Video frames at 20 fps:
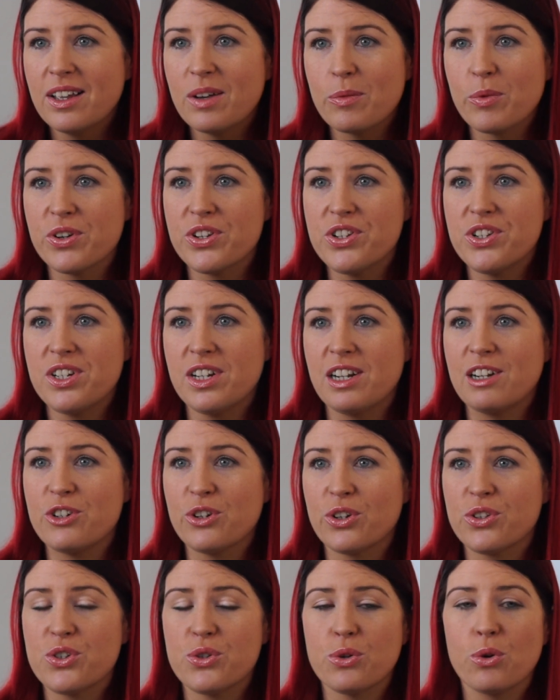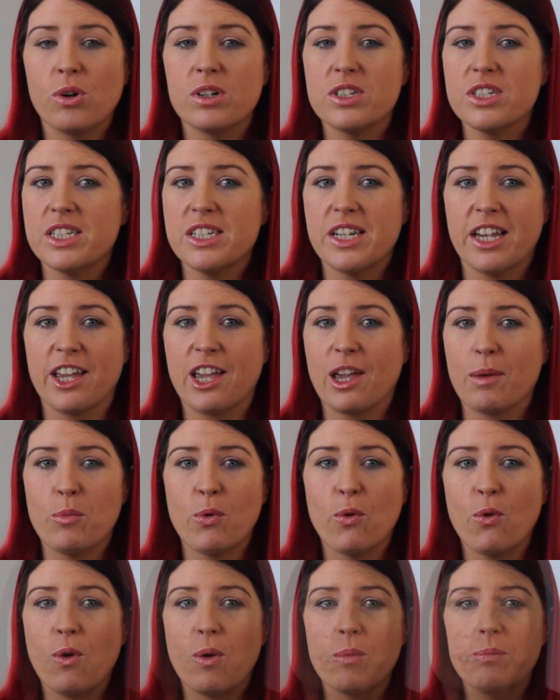We're still just told to take him
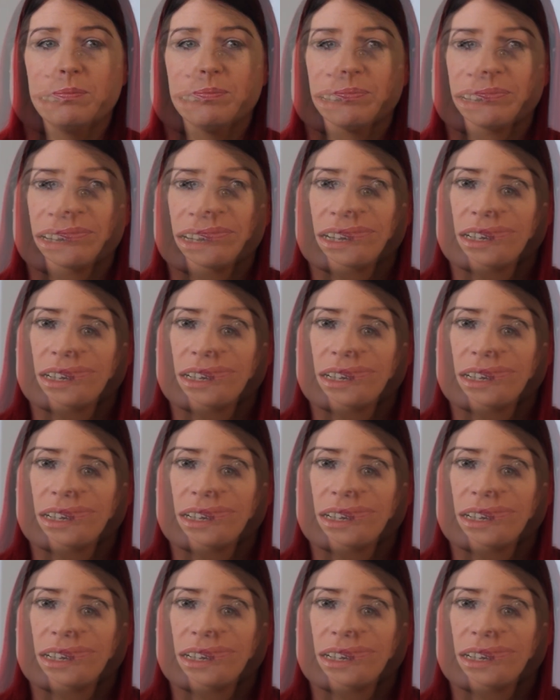home.